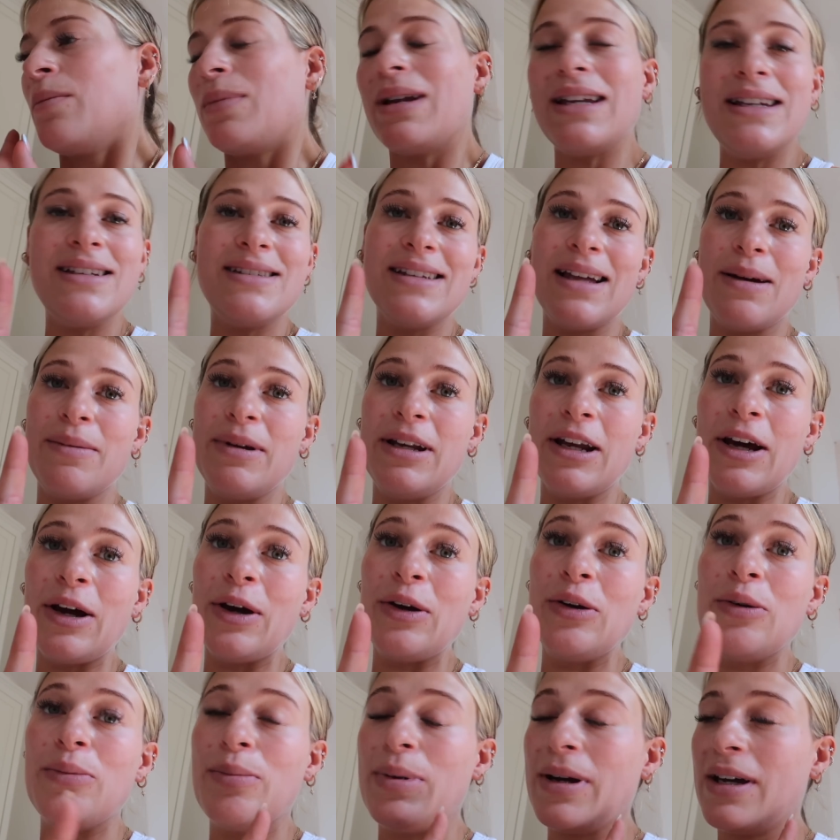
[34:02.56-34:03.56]
please let me
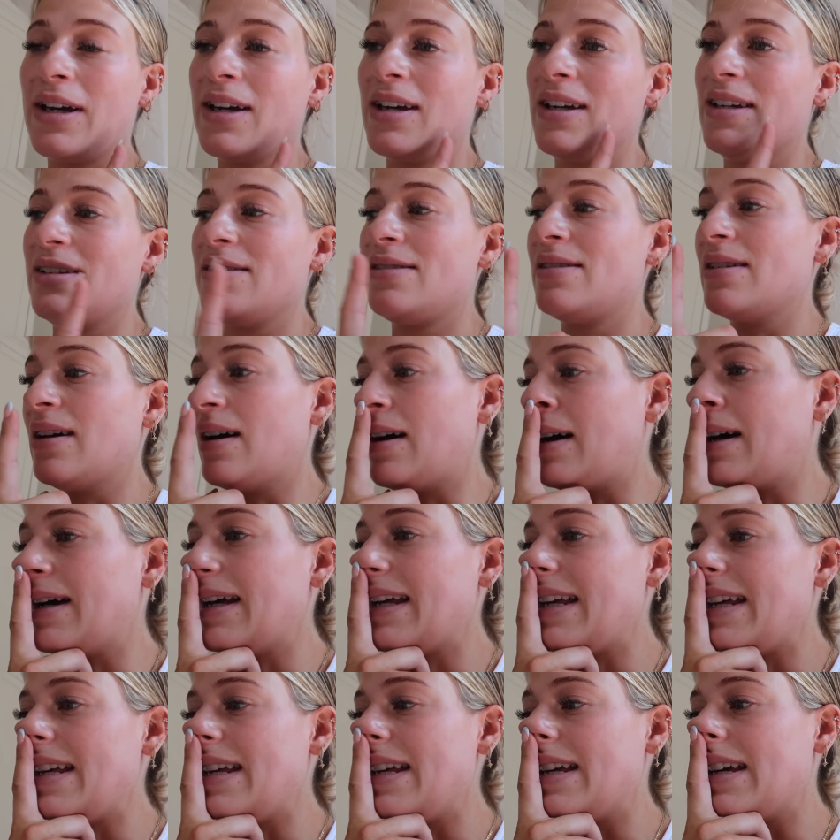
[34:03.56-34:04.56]
know, because
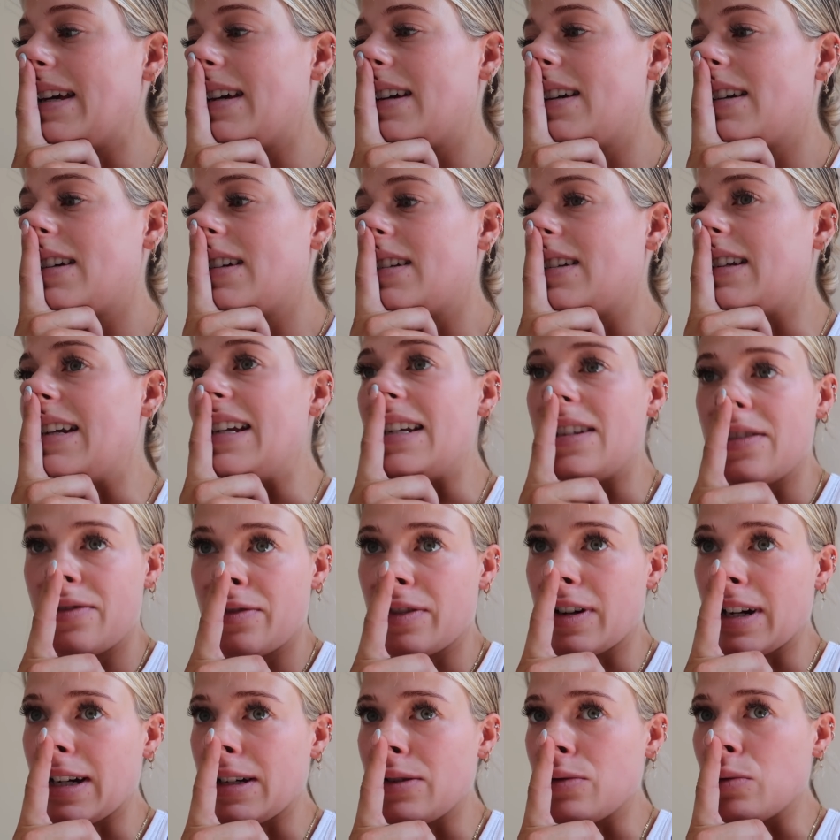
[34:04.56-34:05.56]
I need to
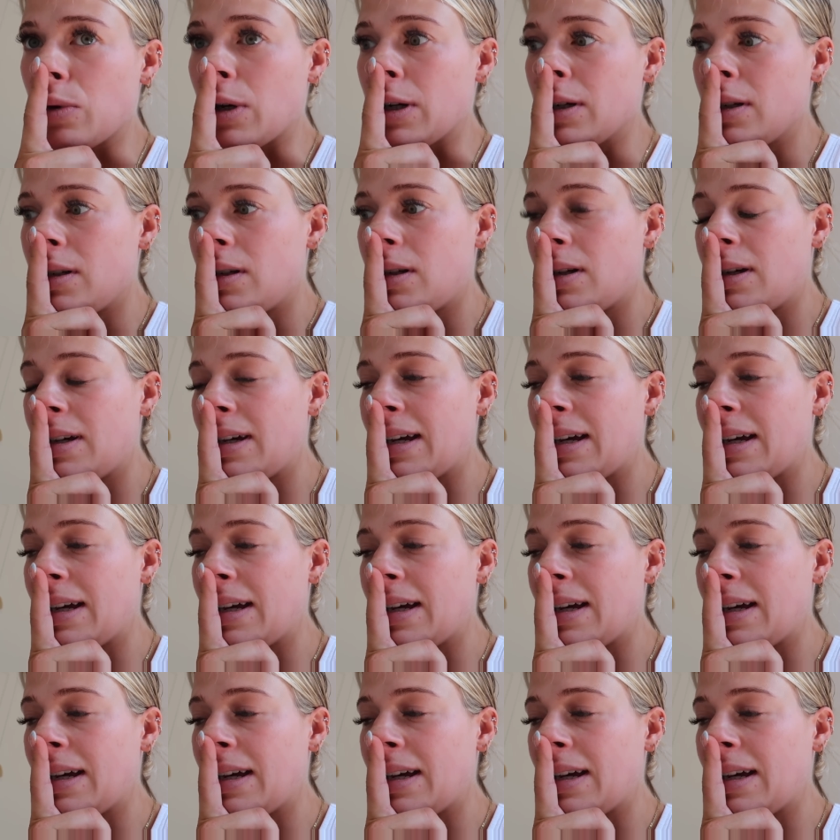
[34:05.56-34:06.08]
find one.